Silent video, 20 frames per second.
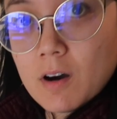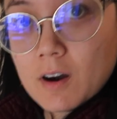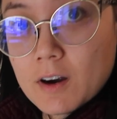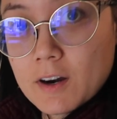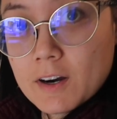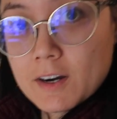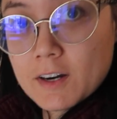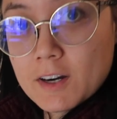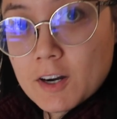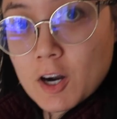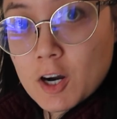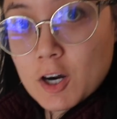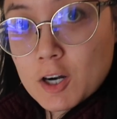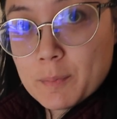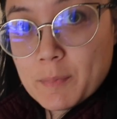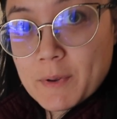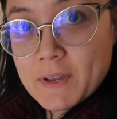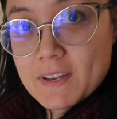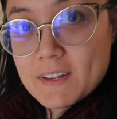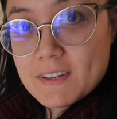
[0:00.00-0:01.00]
our
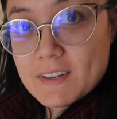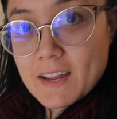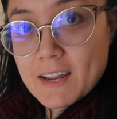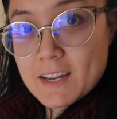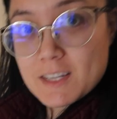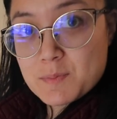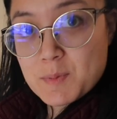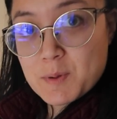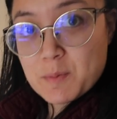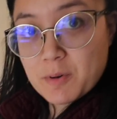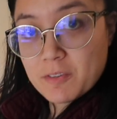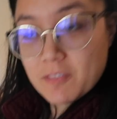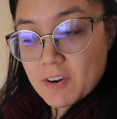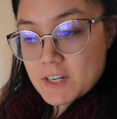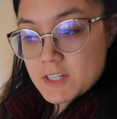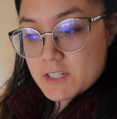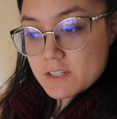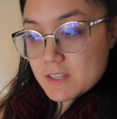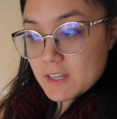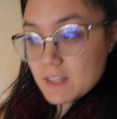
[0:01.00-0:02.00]
carpet has been
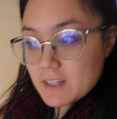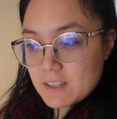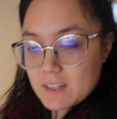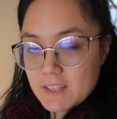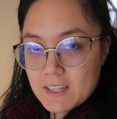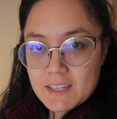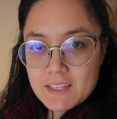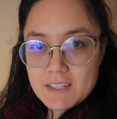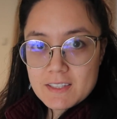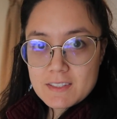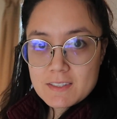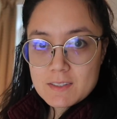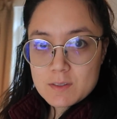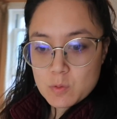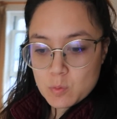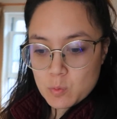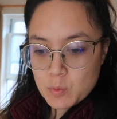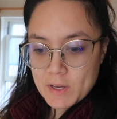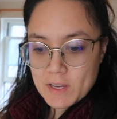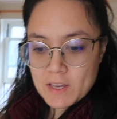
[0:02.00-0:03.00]
professionally cleaned.
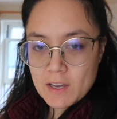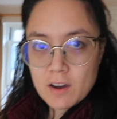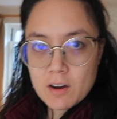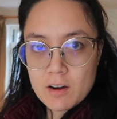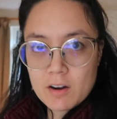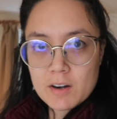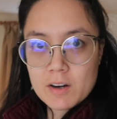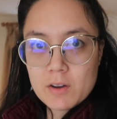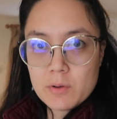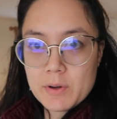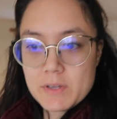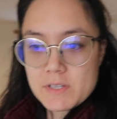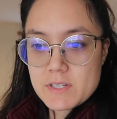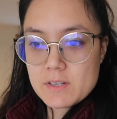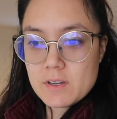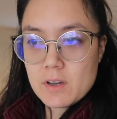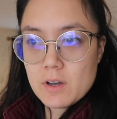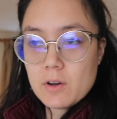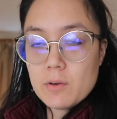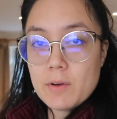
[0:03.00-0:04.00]
We are going
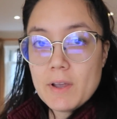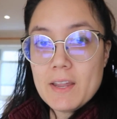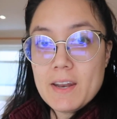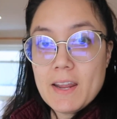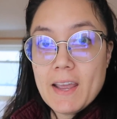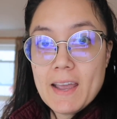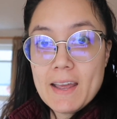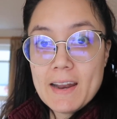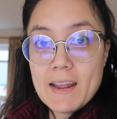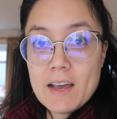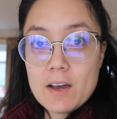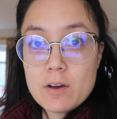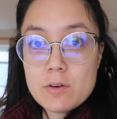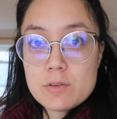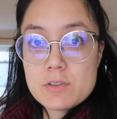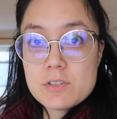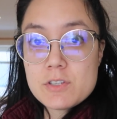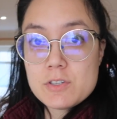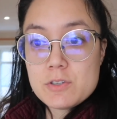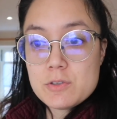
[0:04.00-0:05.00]
to go and head
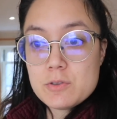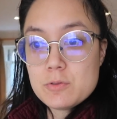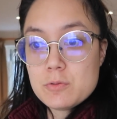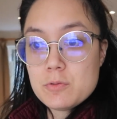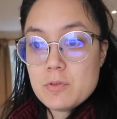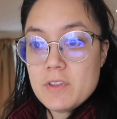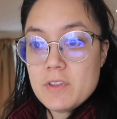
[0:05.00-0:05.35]
out to